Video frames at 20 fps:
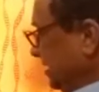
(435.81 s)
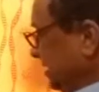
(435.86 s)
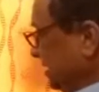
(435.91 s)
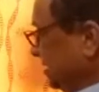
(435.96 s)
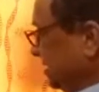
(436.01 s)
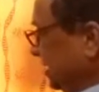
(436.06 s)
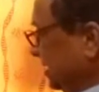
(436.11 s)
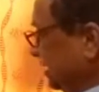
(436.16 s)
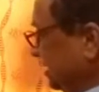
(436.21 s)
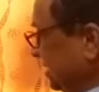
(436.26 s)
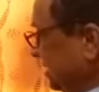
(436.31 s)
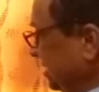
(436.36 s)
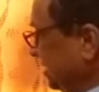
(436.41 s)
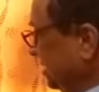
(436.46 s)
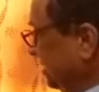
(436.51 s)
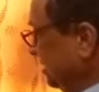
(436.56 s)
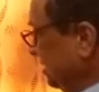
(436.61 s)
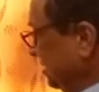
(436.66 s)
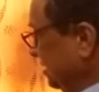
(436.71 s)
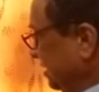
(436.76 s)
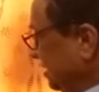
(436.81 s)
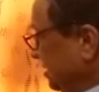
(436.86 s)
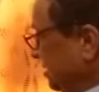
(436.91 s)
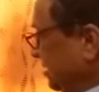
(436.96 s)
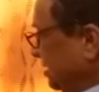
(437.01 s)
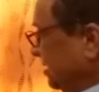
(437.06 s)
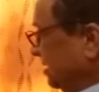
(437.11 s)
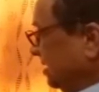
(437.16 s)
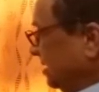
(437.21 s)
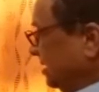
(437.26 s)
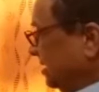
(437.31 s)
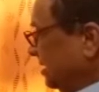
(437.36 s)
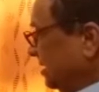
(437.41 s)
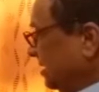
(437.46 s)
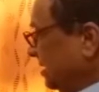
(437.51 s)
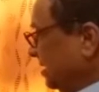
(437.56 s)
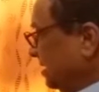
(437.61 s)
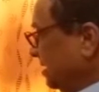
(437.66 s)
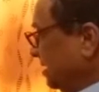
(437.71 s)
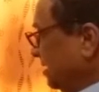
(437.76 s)
Research in
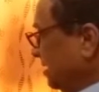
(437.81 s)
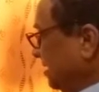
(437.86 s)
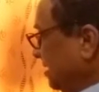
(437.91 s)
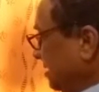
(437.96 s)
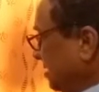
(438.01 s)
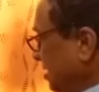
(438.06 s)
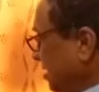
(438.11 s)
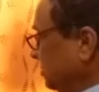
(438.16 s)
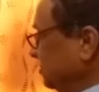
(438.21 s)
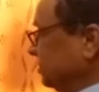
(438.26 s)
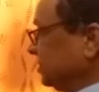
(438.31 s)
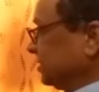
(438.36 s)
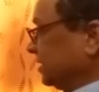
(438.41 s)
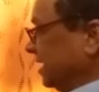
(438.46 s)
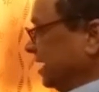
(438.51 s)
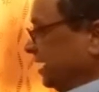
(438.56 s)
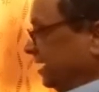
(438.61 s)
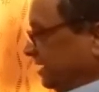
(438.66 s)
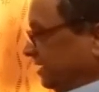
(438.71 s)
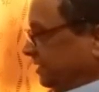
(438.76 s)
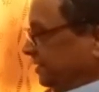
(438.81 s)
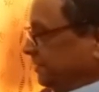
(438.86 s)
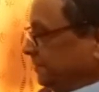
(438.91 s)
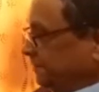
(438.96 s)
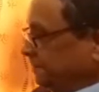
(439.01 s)
uh, Darmstadt.